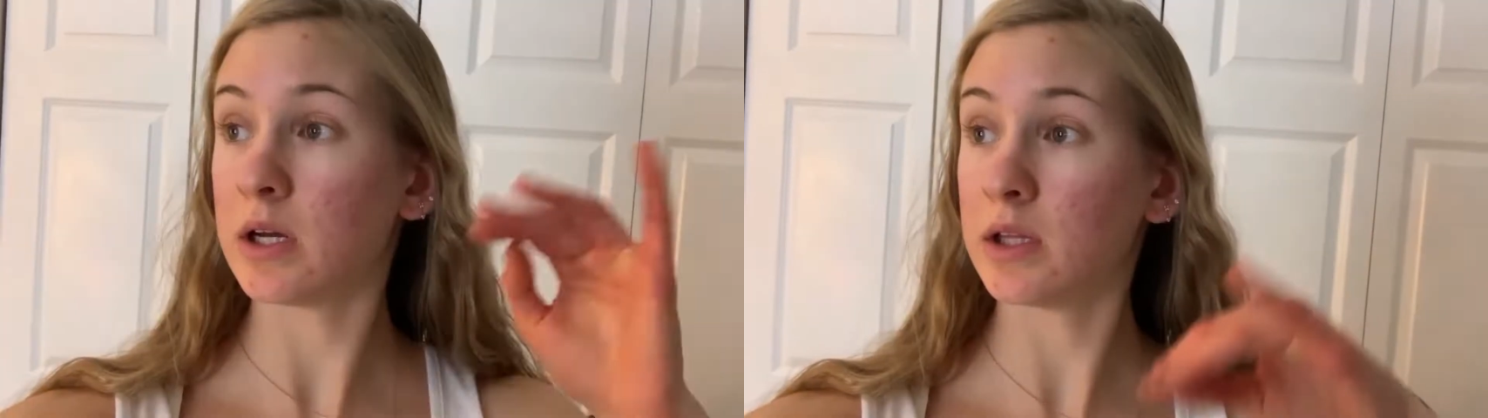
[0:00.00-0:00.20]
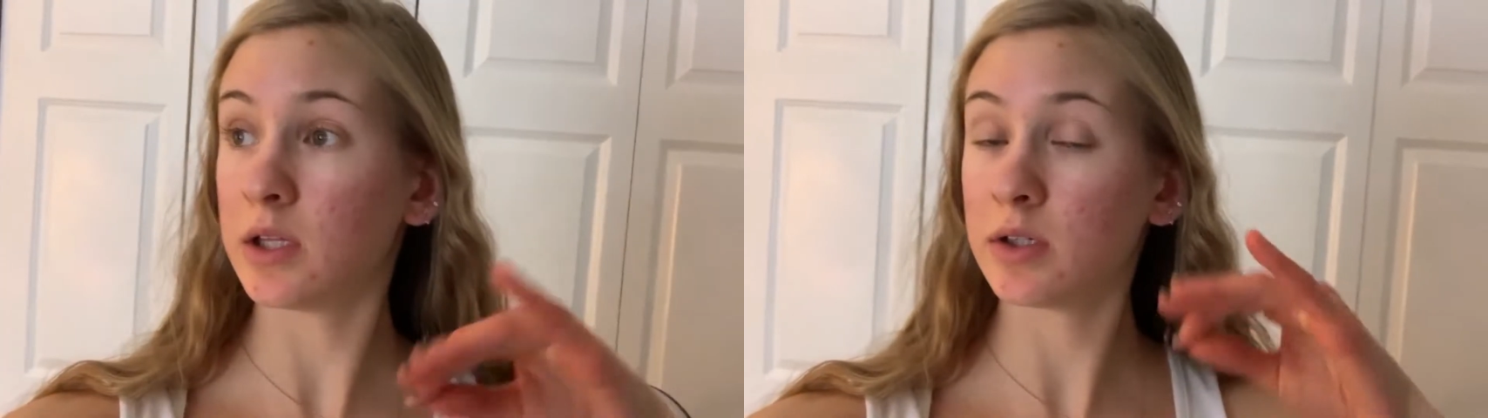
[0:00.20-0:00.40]
I
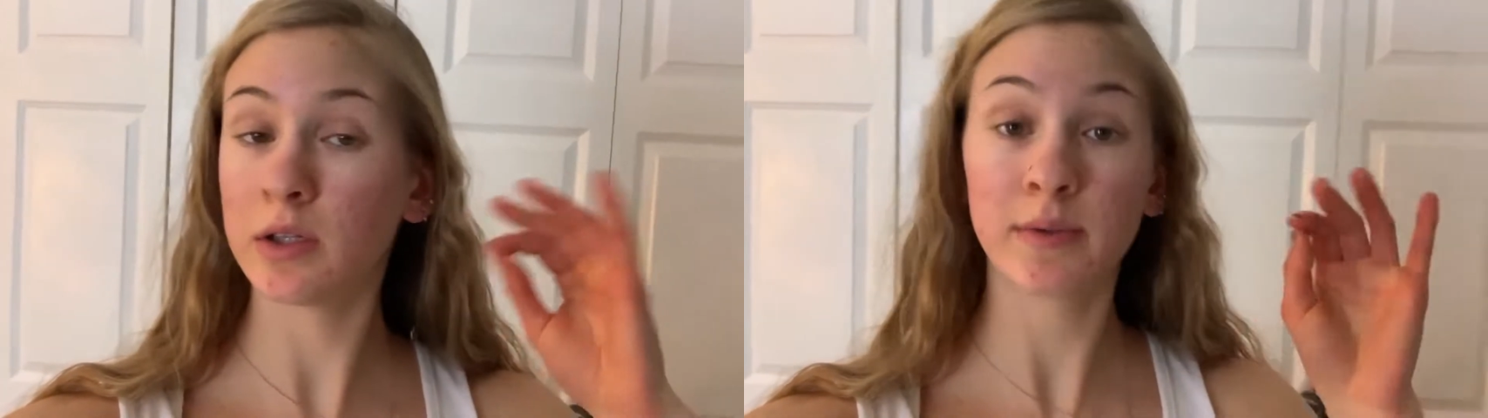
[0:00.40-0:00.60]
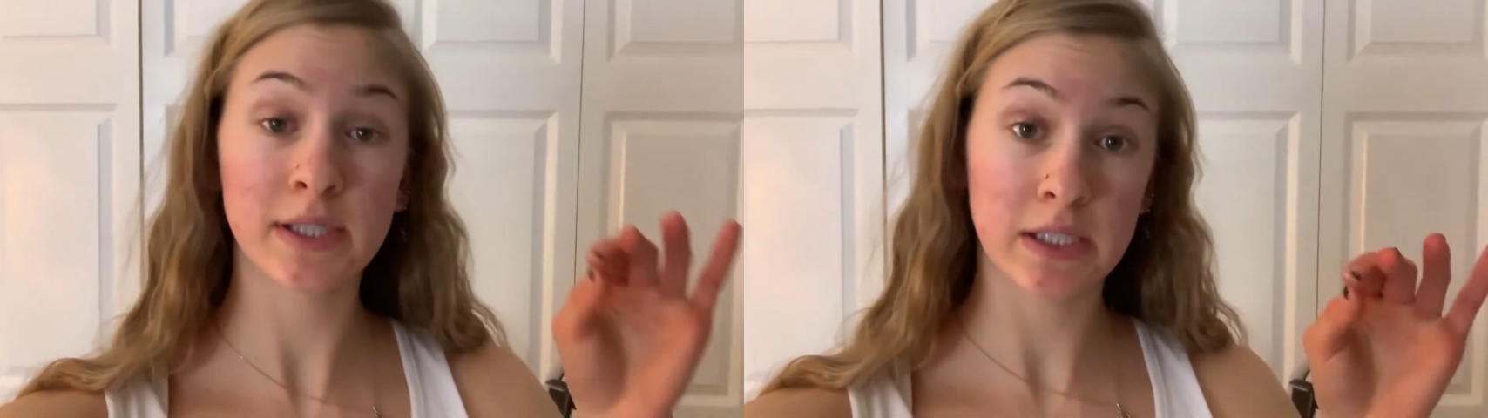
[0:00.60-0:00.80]
literally
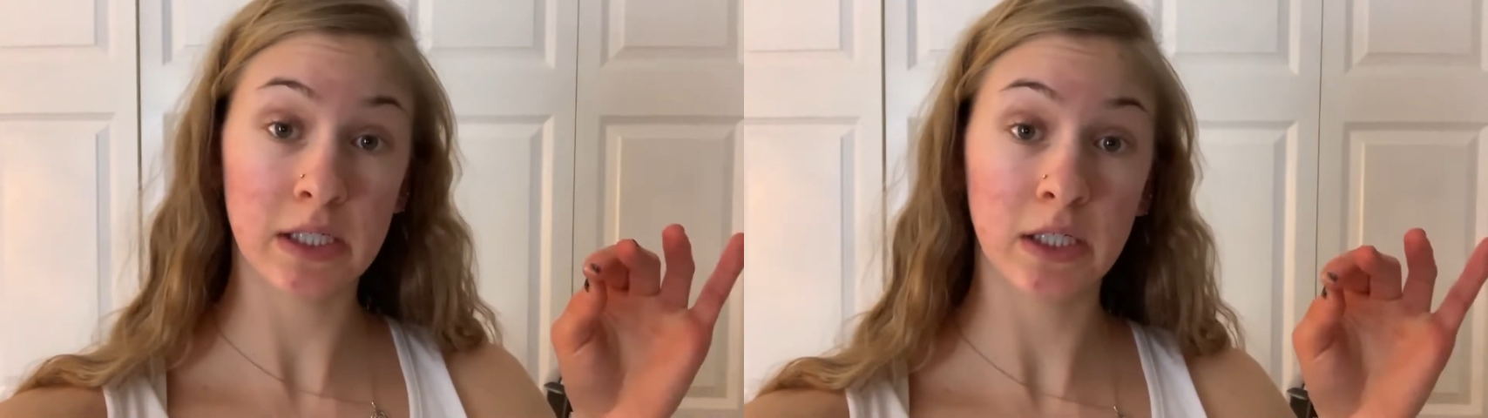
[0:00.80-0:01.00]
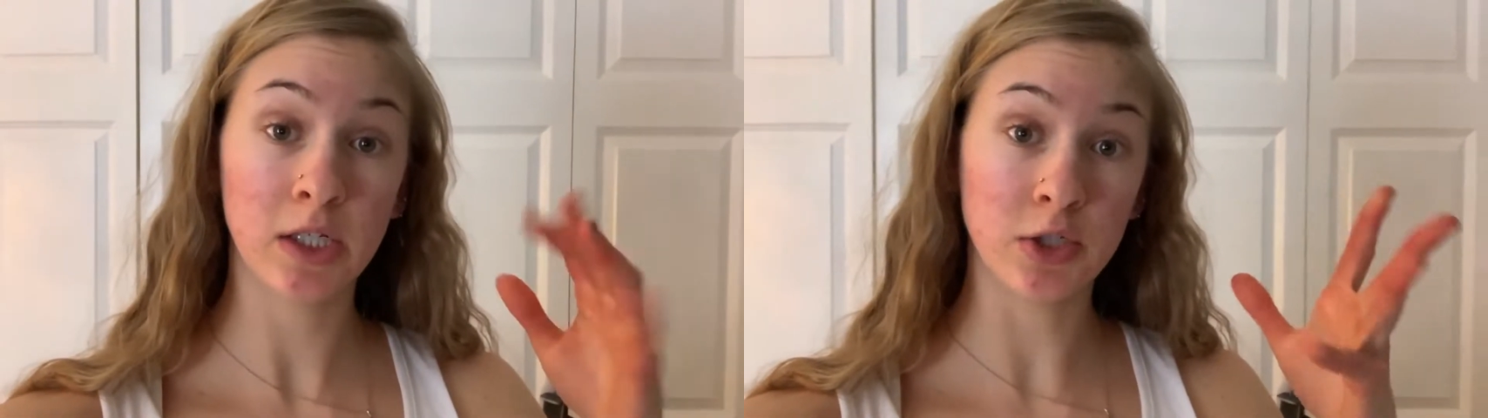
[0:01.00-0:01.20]
was
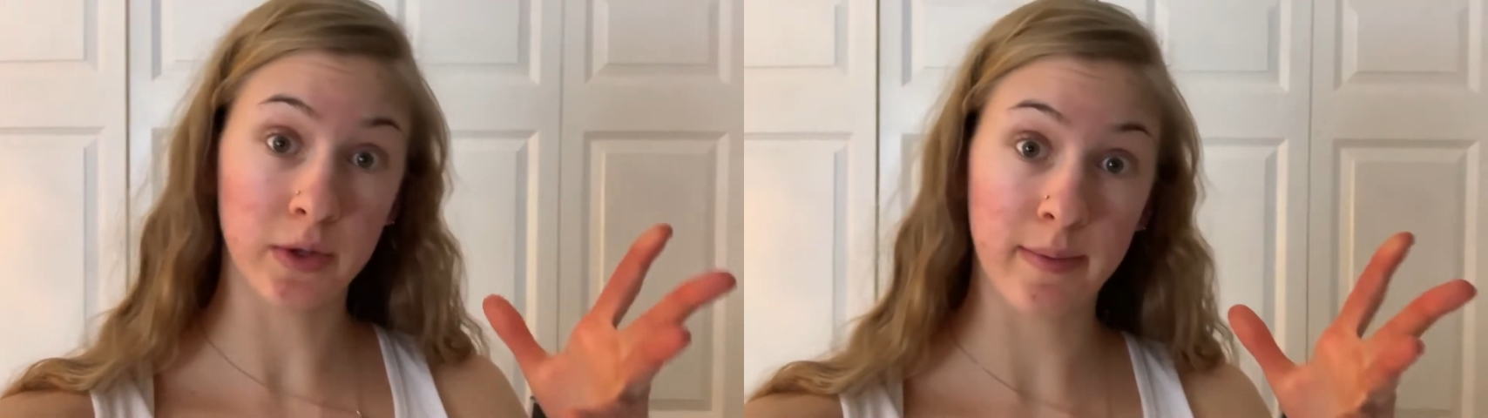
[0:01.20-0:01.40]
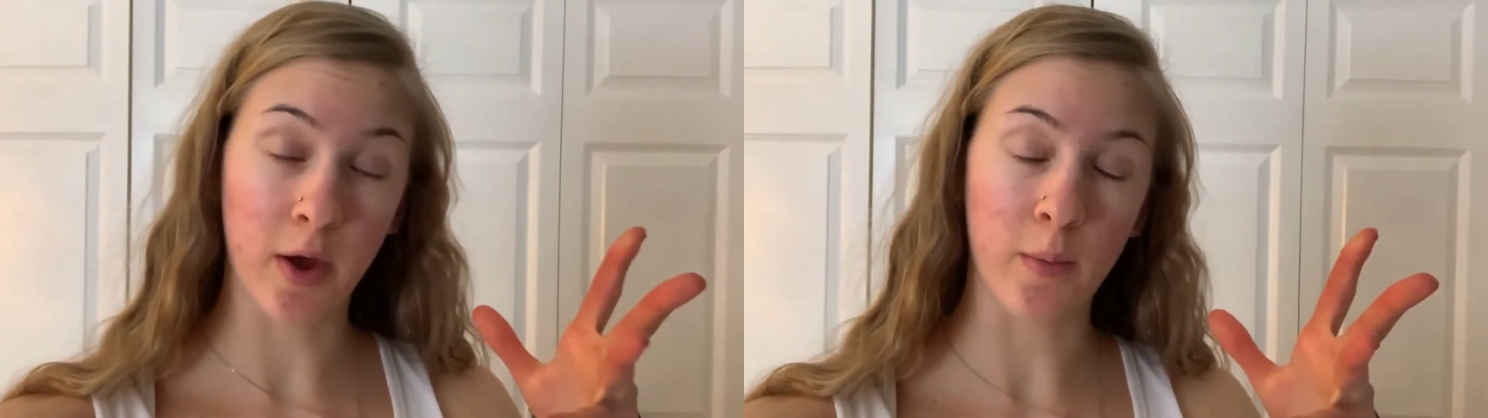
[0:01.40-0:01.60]
sitting doing
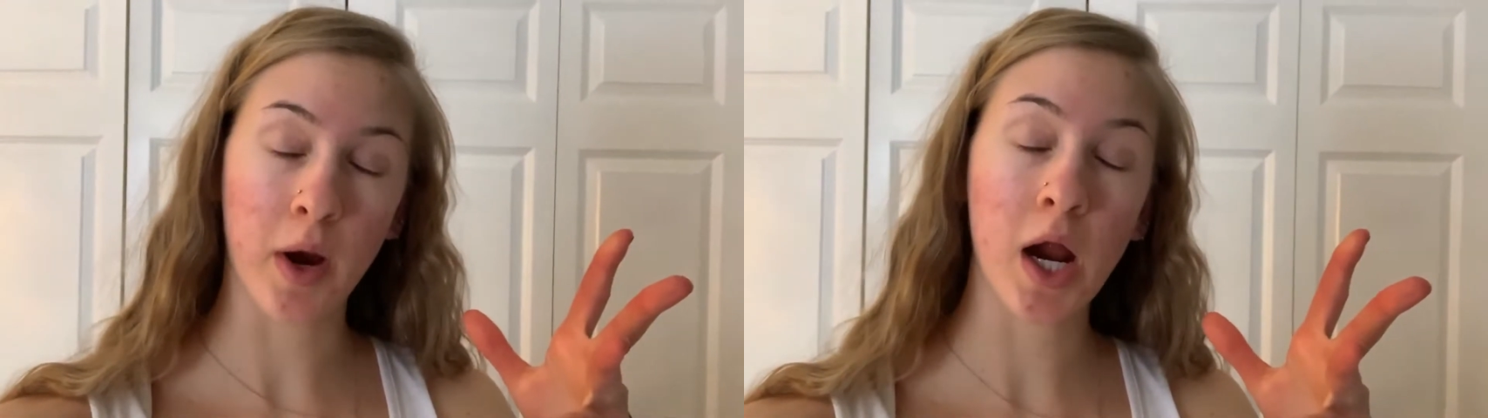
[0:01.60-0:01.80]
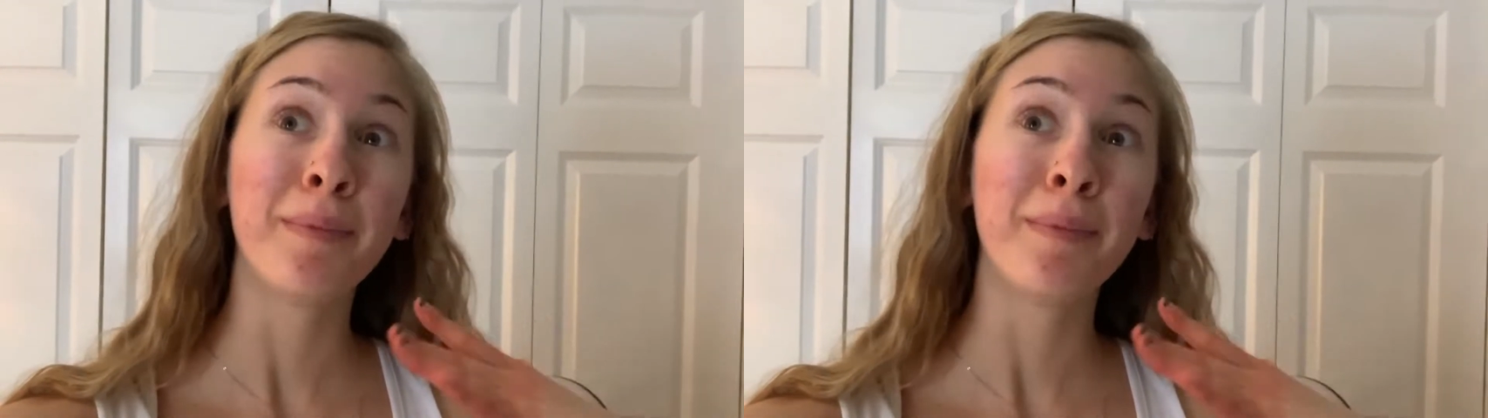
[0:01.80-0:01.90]
my homework,